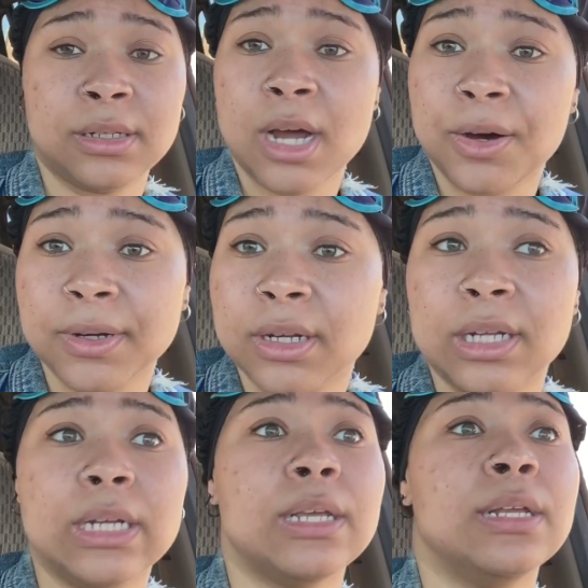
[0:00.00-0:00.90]
daughter,
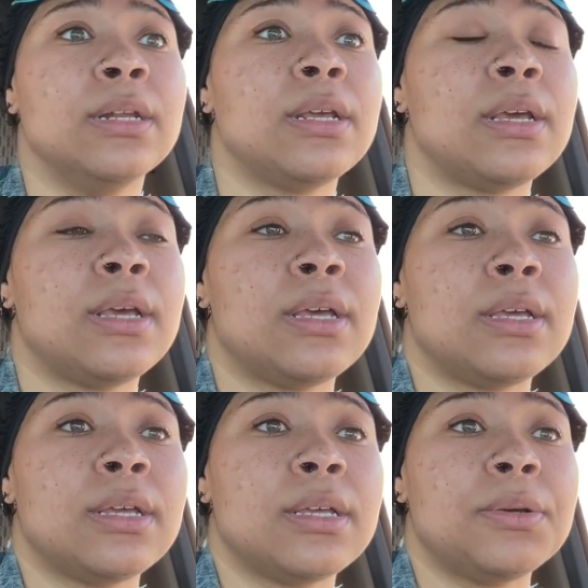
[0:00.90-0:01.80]
honey. And
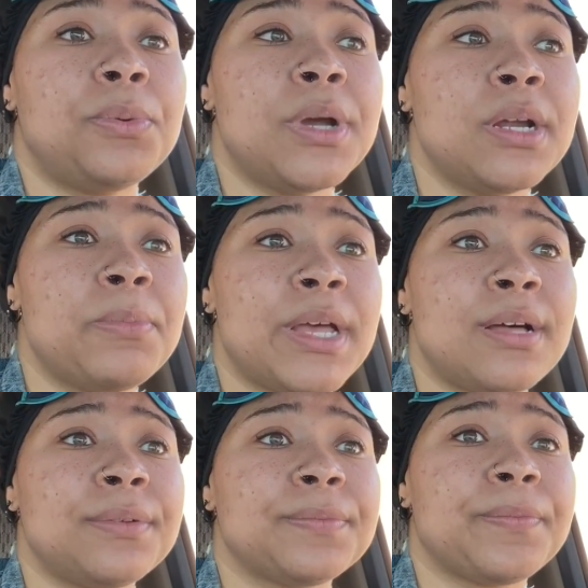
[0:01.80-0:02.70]
worrying
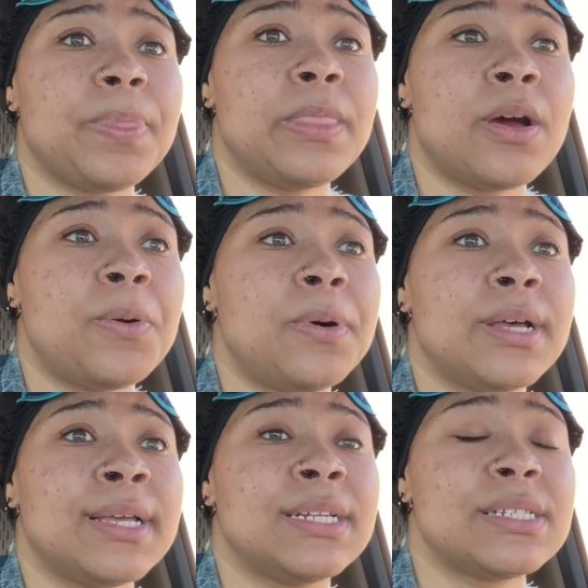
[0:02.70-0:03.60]
about
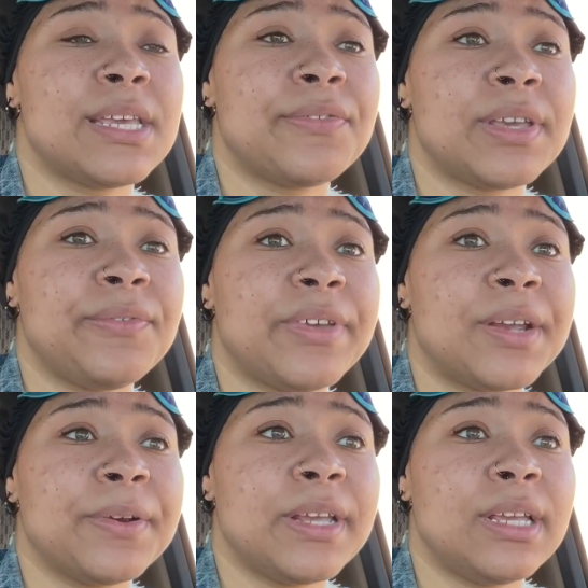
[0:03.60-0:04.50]
Noah and is giving
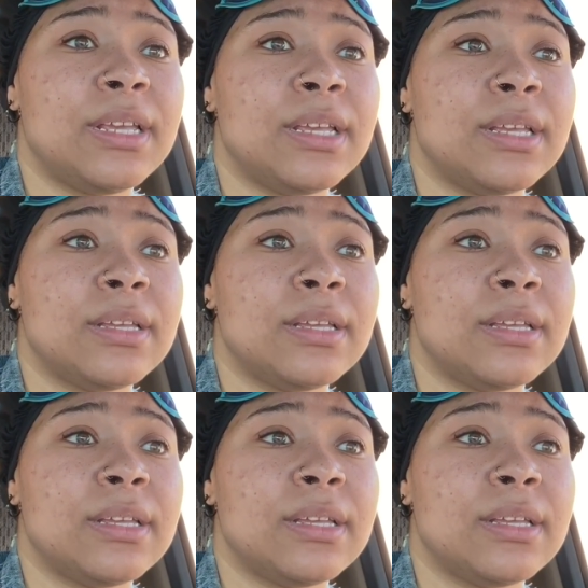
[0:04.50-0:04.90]
very,